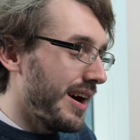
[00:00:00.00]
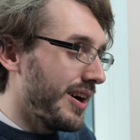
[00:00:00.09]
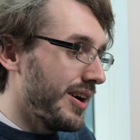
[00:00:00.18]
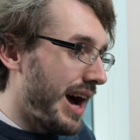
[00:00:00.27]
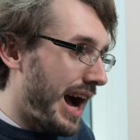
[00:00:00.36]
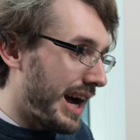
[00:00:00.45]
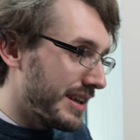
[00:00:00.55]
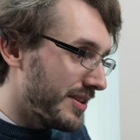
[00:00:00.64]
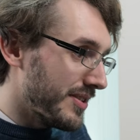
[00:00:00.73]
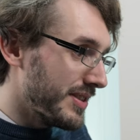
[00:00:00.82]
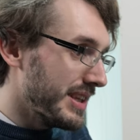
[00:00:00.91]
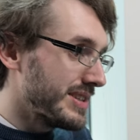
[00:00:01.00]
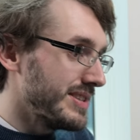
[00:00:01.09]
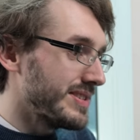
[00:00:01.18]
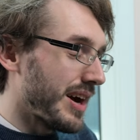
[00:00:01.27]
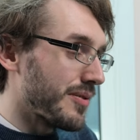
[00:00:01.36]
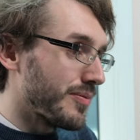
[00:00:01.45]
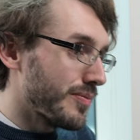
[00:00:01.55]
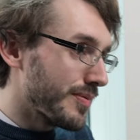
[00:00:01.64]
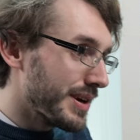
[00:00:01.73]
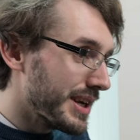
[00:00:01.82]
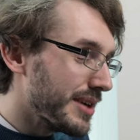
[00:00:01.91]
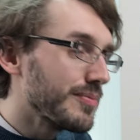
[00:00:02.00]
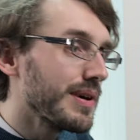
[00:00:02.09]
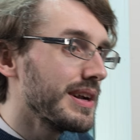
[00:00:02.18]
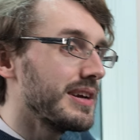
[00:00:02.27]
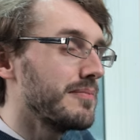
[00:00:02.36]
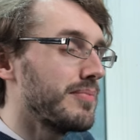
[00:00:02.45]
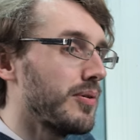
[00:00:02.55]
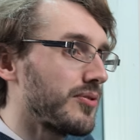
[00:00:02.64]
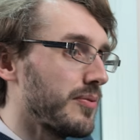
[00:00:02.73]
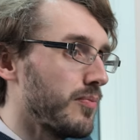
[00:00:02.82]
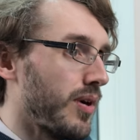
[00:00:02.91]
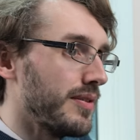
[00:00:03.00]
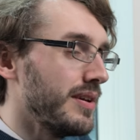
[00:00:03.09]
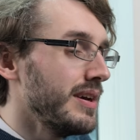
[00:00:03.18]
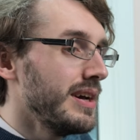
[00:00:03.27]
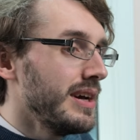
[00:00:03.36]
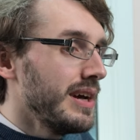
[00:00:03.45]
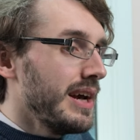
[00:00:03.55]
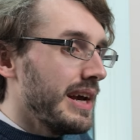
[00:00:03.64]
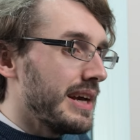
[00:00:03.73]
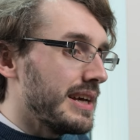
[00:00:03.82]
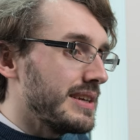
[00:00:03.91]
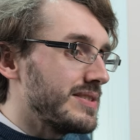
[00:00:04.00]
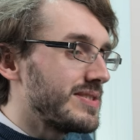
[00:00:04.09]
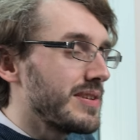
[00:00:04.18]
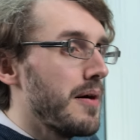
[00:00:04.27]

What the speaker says: and this is a really, really important one, is